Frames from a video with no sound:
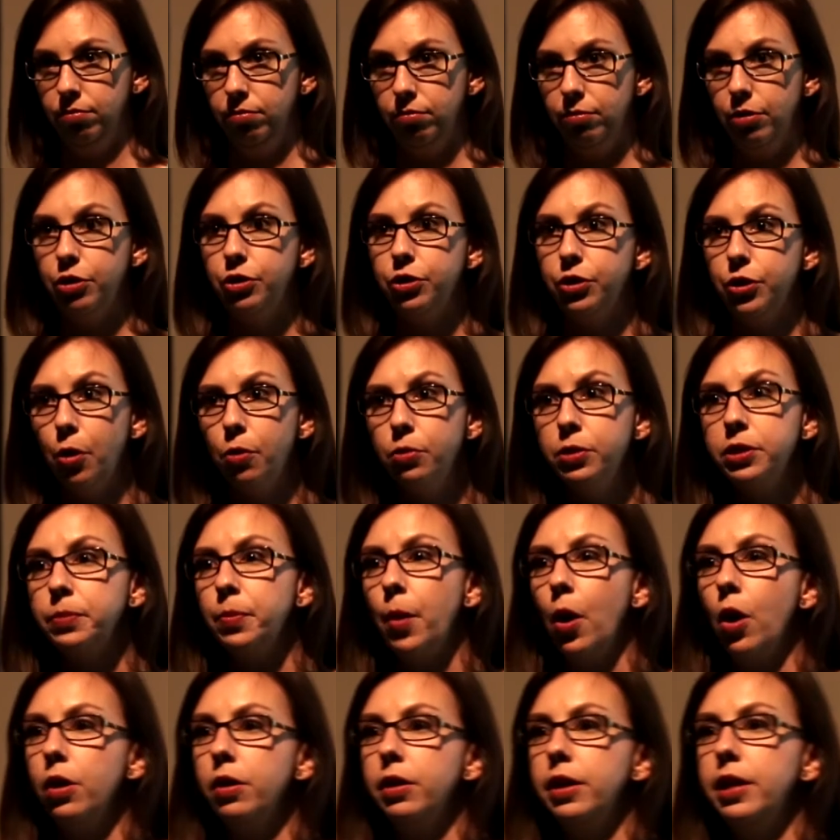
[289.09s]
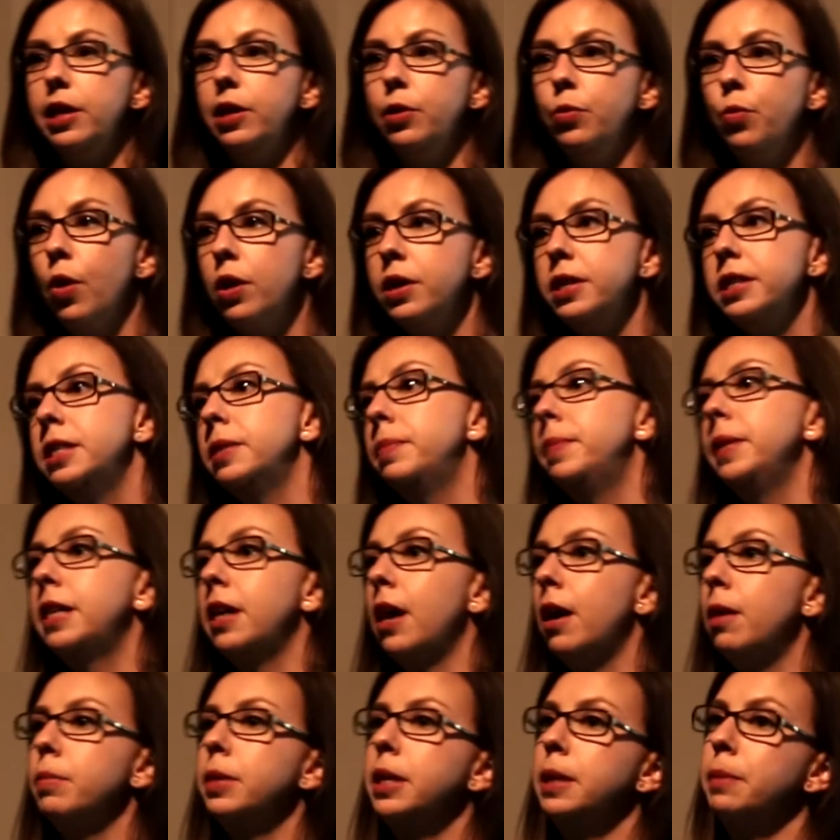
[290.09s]
So smart, he wanted to
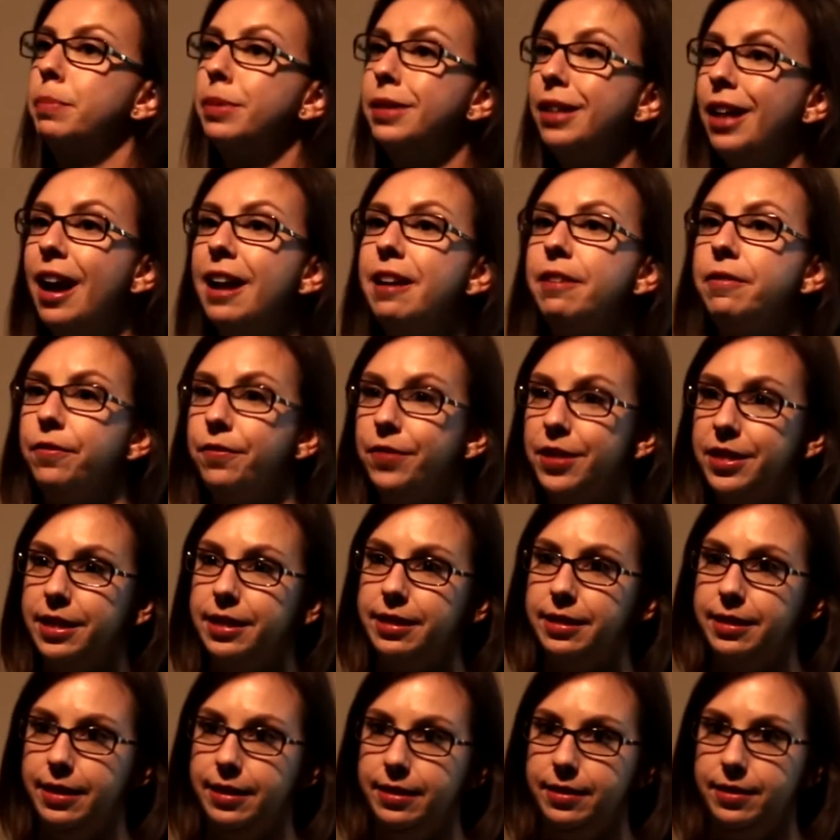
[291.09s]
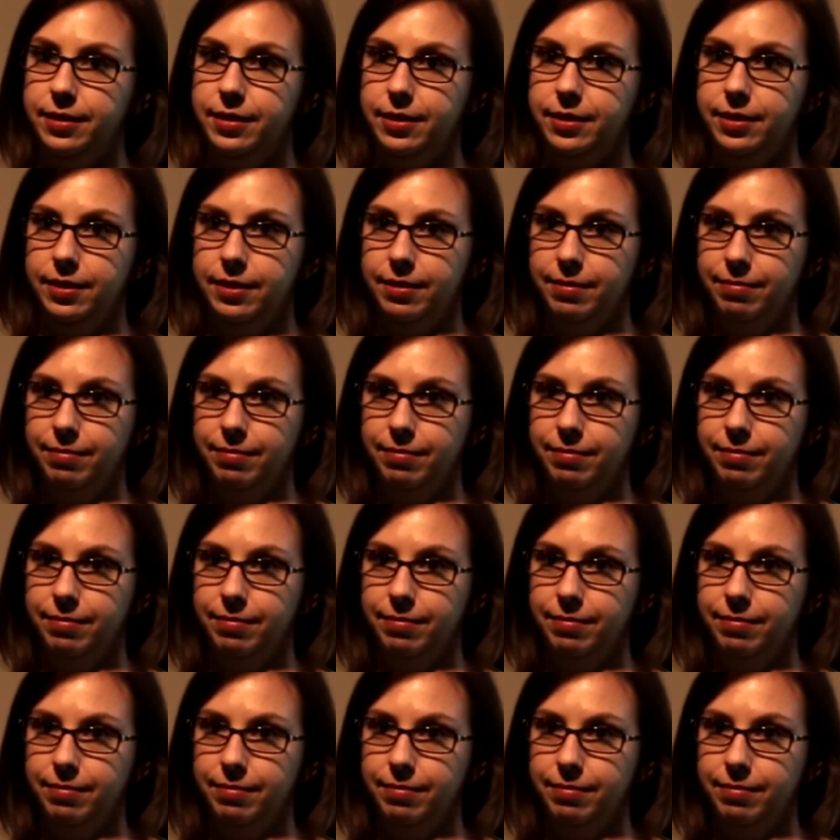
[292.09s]
become an applied physicist.